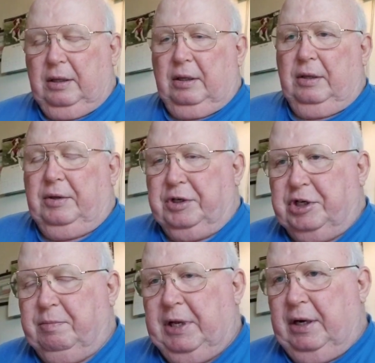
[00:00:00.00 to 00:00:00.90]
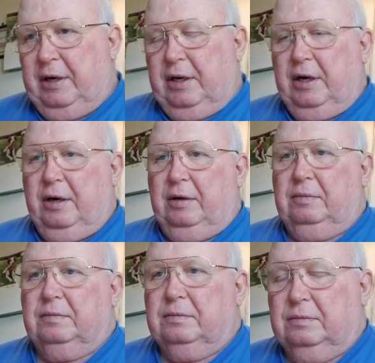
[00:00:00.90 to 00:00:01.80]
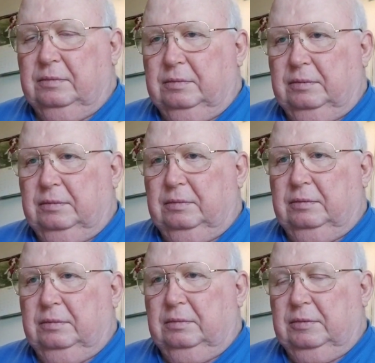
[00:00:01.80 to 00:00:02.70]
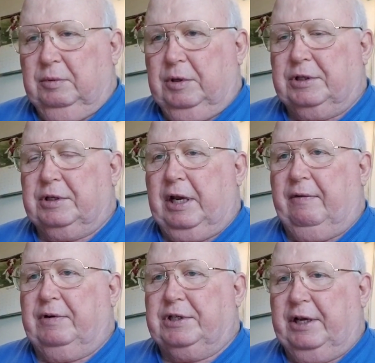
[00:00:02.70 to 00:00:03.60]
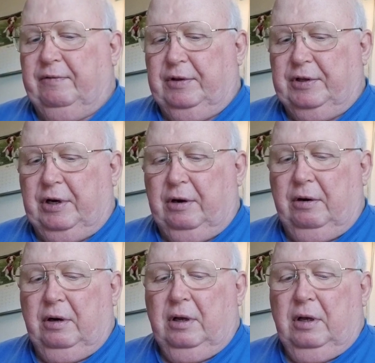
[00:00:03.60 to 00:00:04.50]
the Shemitah year was every 7th year.